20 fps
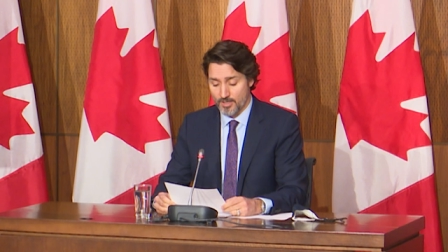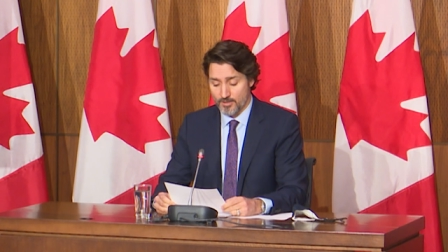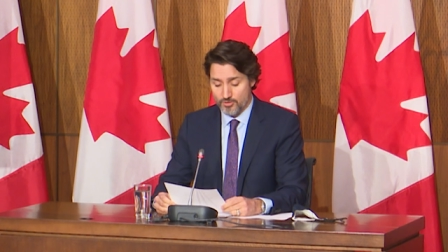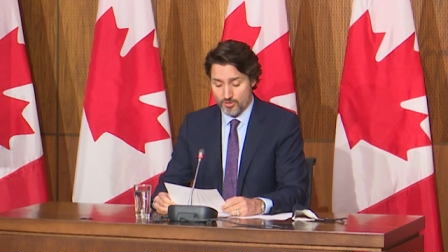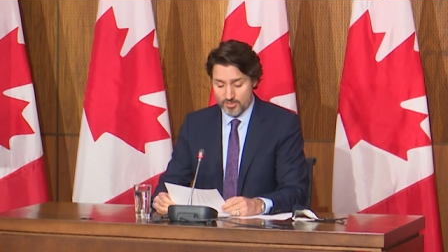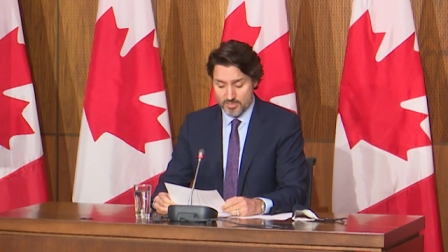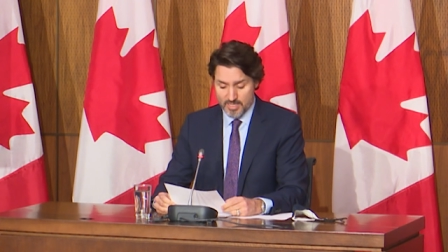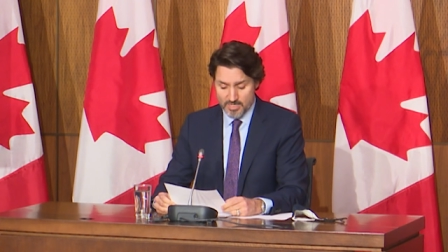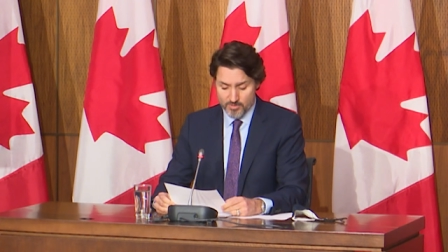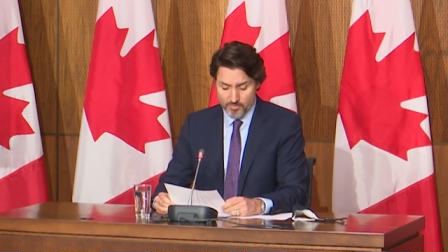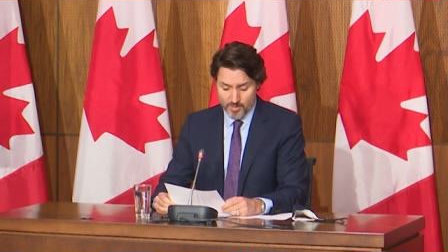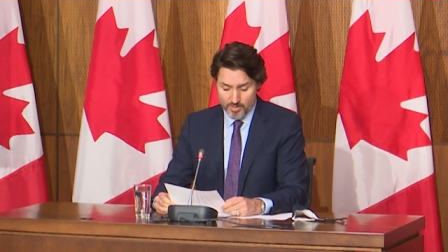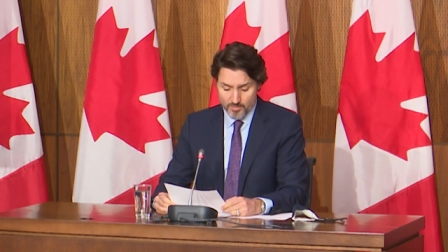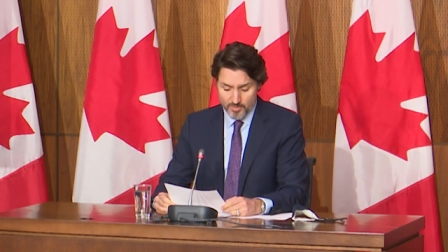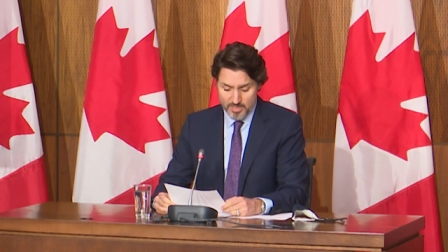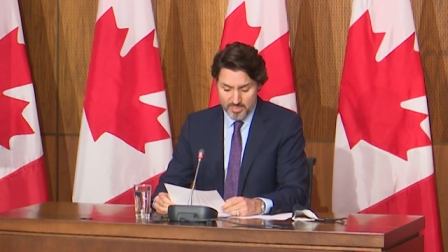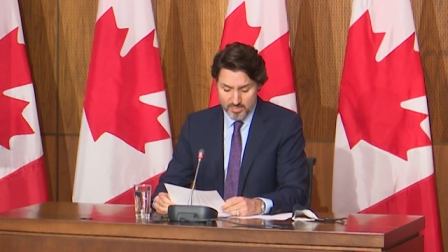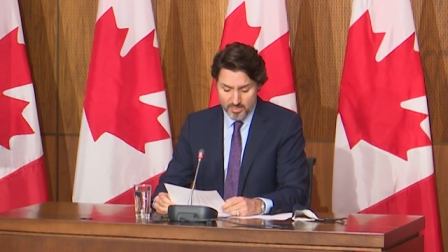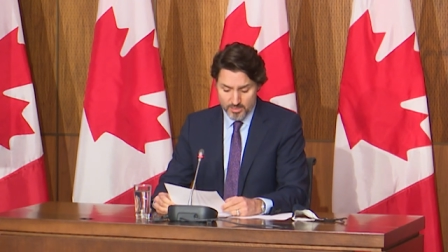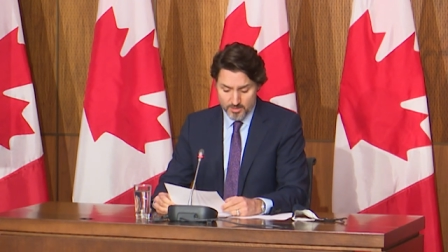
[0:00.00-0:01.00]
Just like when
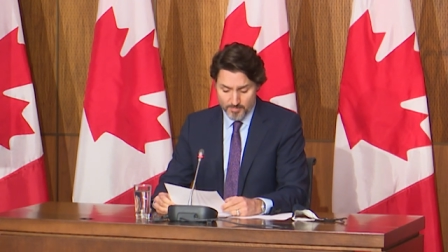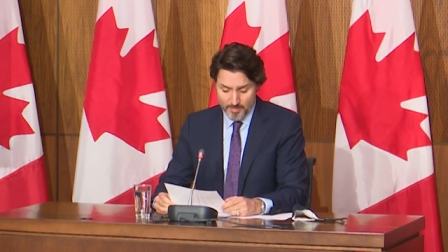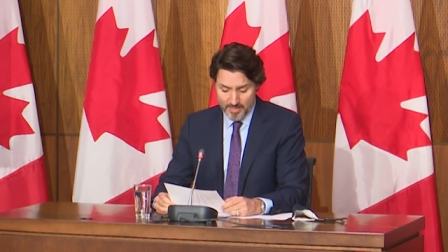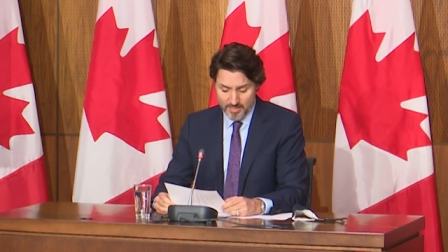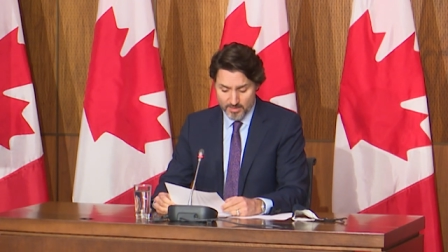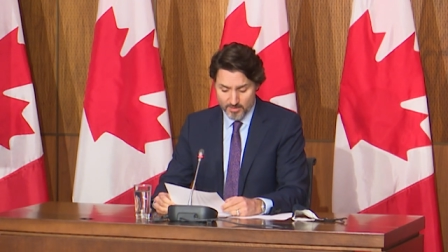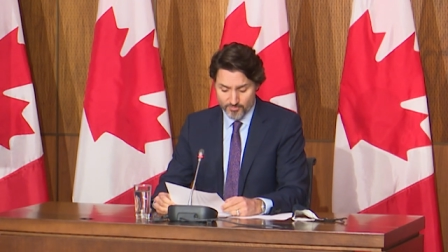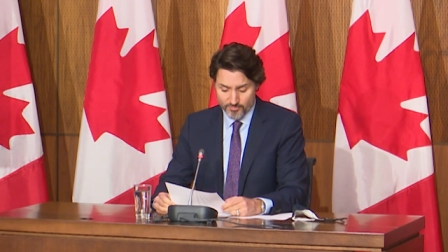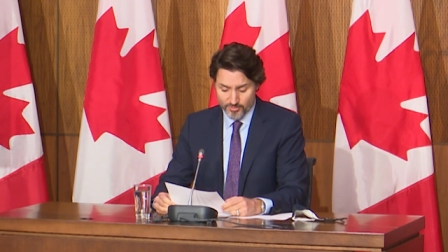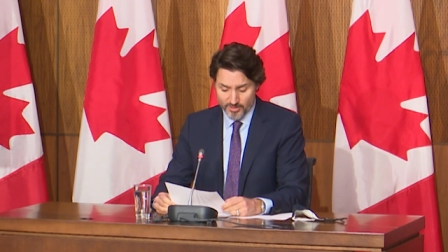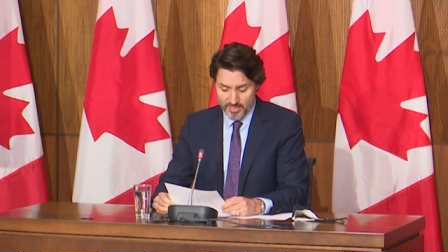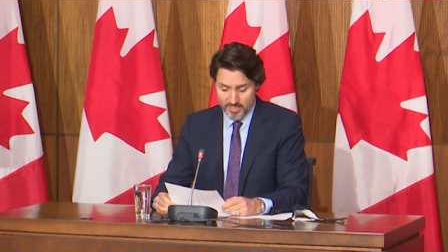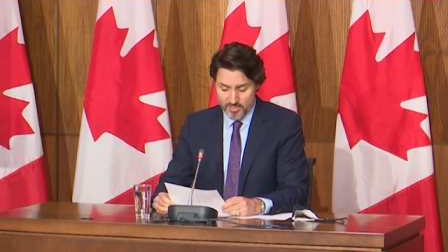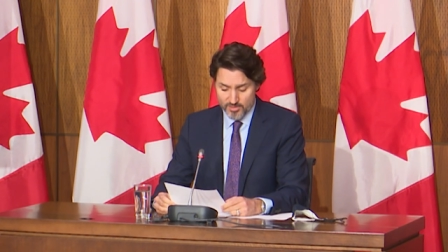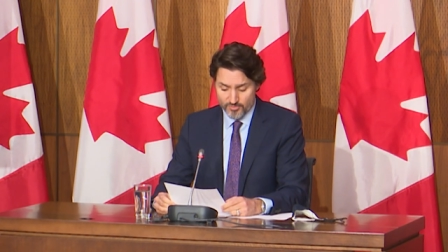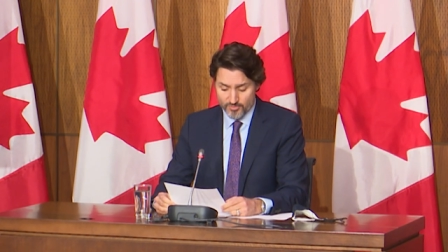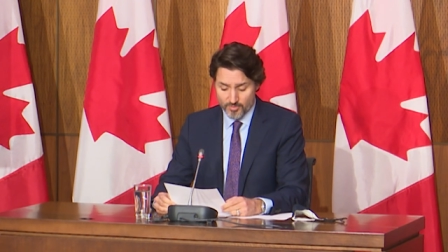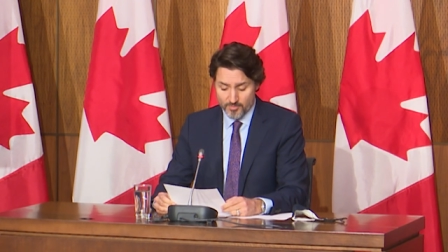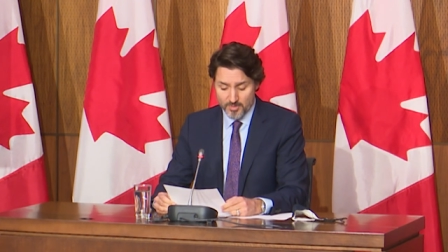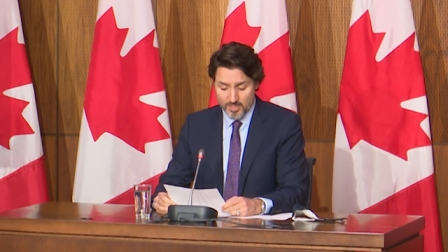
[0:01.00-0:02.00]
we suspended
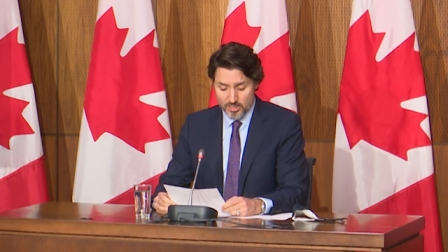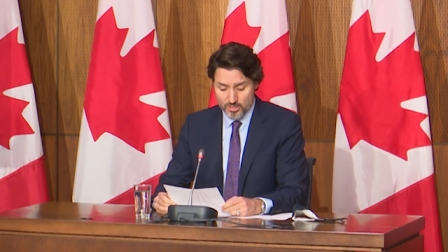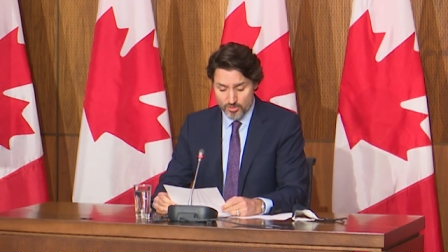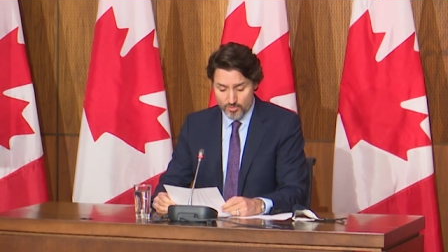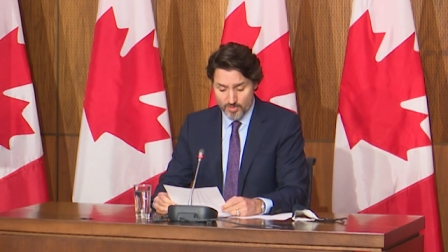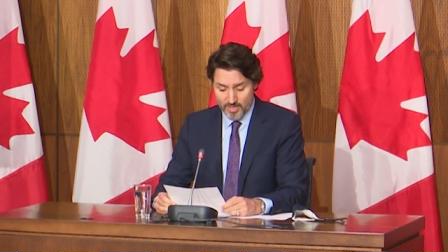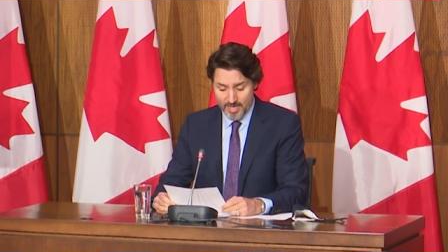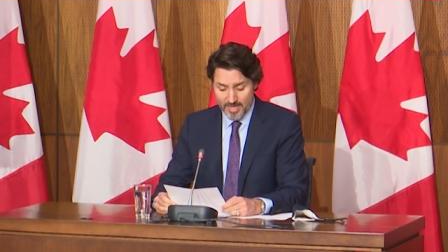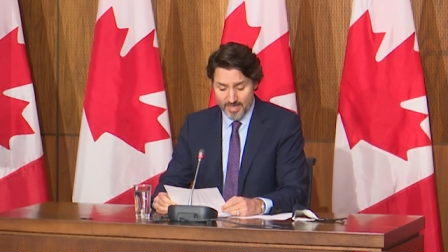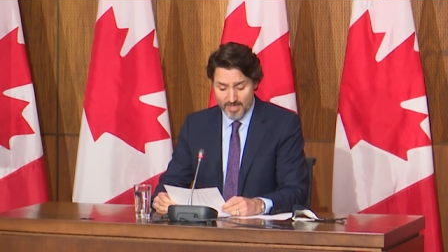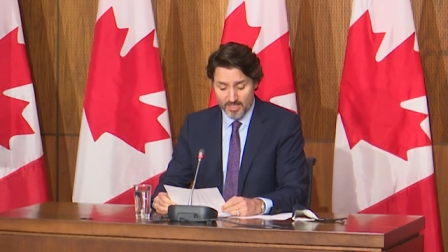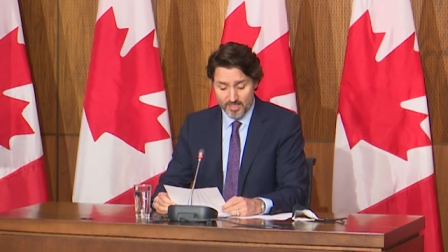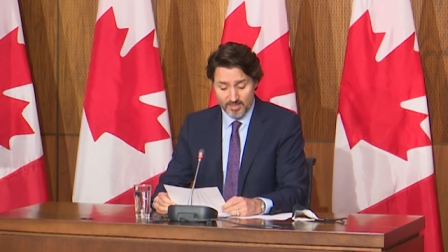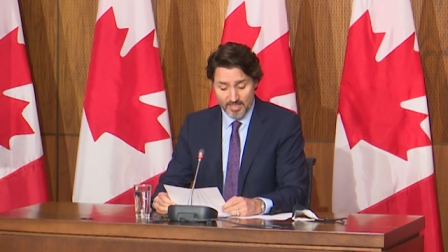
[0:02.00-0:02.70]
flights from the U K